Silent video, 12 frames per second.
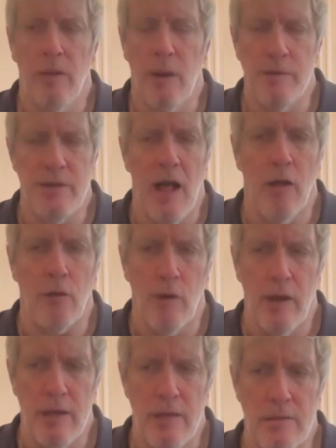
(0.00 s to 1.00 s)
I was in Al
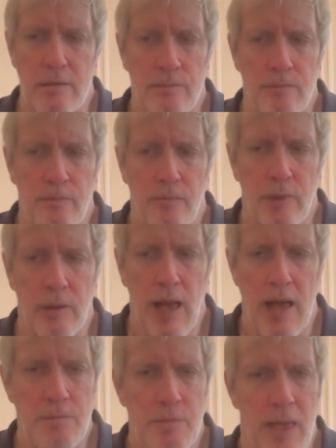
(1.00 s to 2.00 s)
Gray's
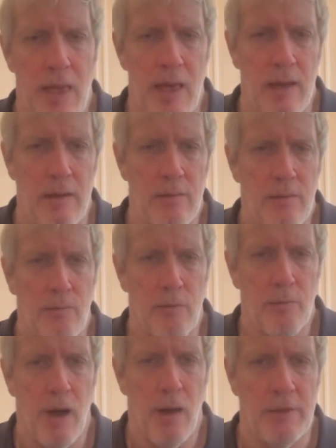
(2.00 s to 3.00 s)
last band
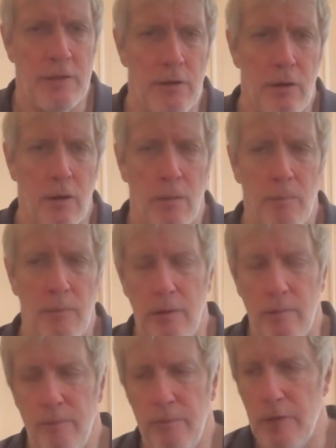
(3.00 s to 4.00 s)
with Bobby Durham and